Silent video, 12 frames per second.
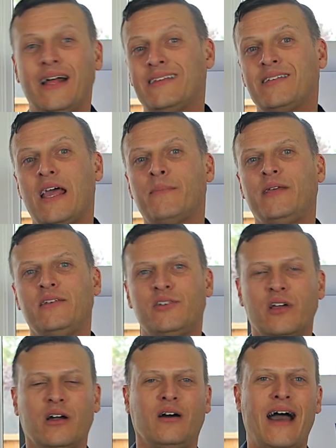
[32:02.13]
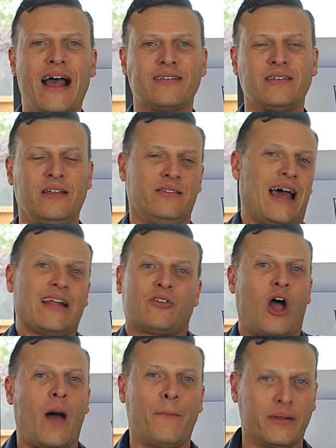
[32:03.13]
let's say I'm teaching a class and that
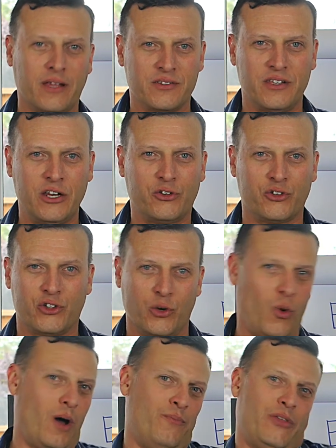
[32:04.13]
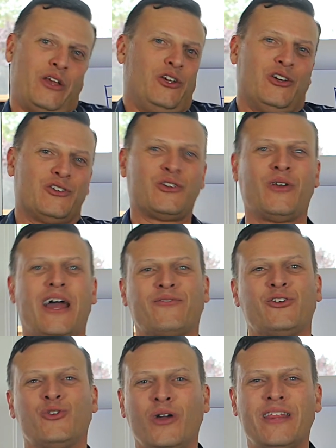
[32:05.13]
topic doesn't interest you. Well, then you just don't have
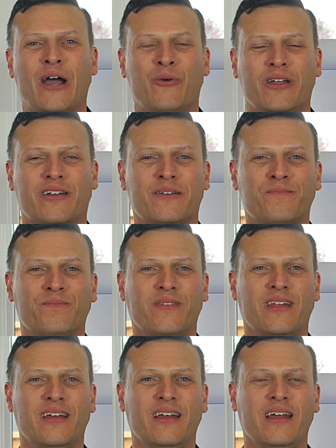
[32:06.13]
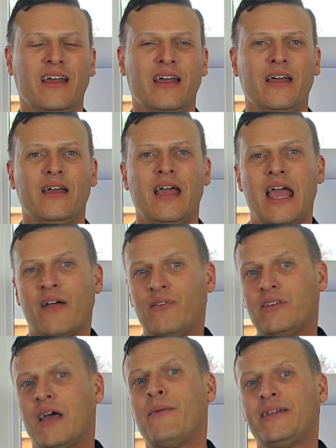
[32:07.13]
to join that week.
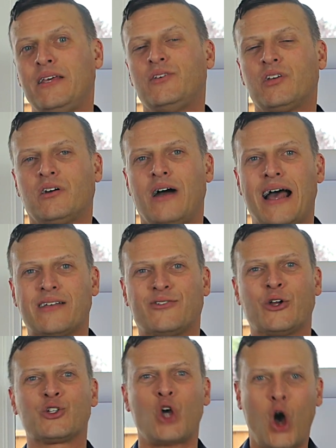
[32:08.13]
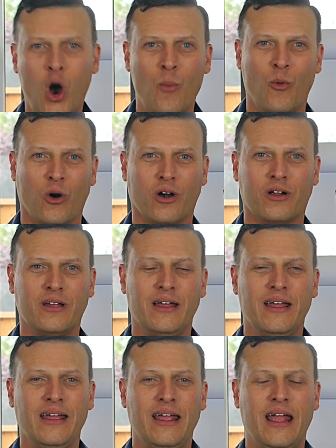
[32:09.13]
Every time I teach a class, there's homework,
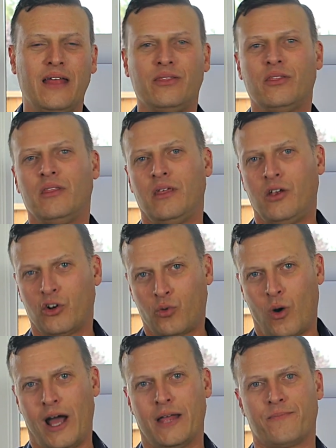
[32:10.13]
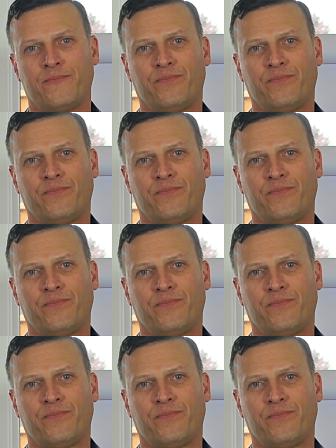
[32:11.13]
and here's why.